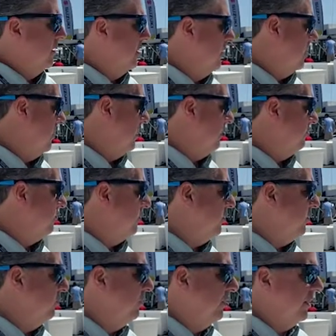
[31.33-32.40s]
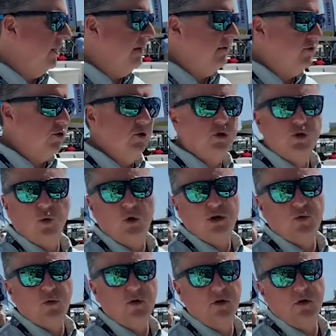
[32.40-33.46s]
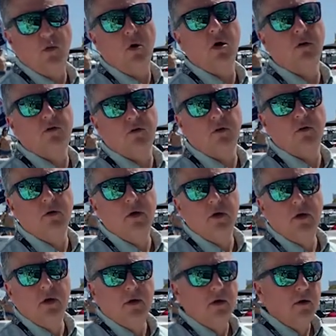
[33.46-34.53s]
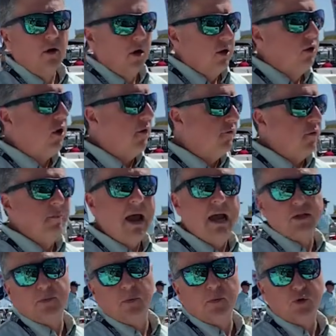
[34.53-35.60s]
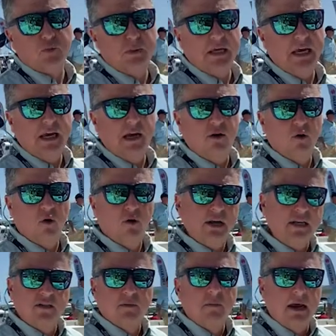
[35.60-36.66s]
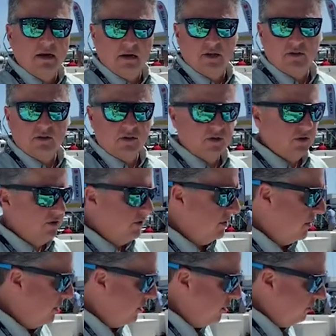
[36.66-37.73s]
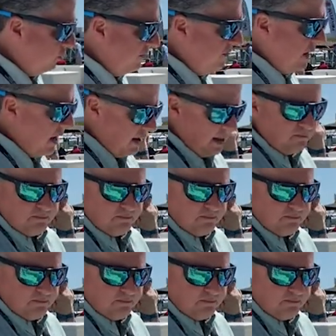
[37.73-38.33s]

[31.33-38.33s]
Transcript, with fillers: Uh, so it really gives you a choice whether you want to for maximum speed or ease of maintenance. Uh, we've got